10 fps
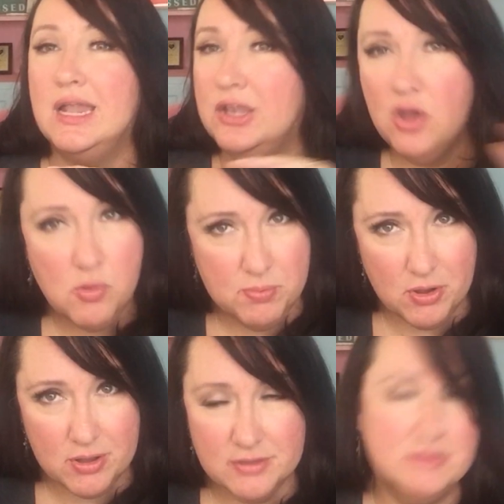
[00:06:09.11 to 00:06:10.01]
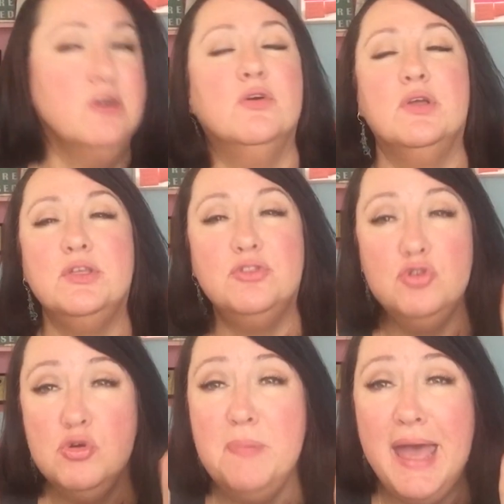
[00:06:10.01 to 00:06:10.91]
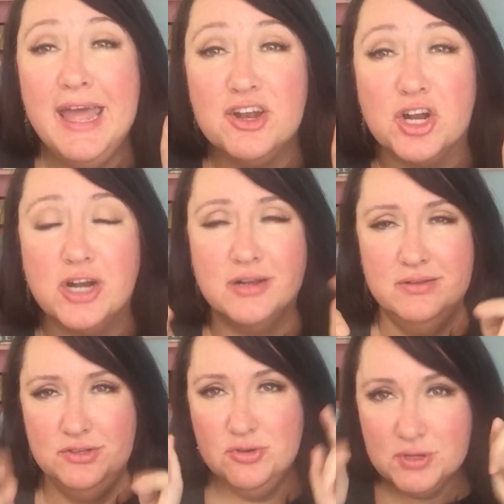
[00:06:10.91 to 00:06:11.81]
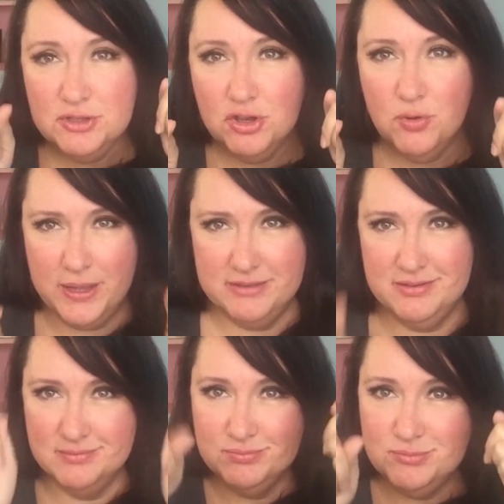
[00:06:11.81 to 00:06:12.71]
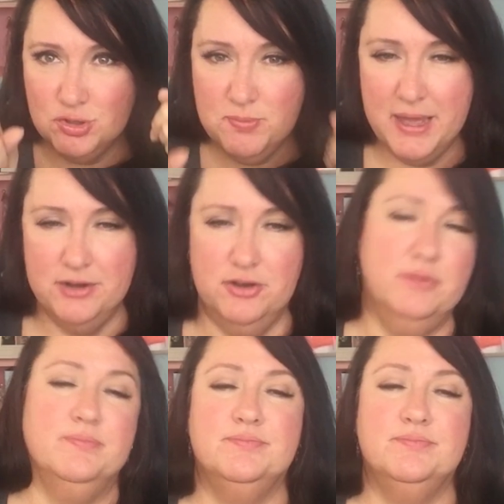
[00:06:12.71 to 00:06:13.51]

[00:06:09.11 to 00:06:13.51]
No book. So do better. You can do it. Do better.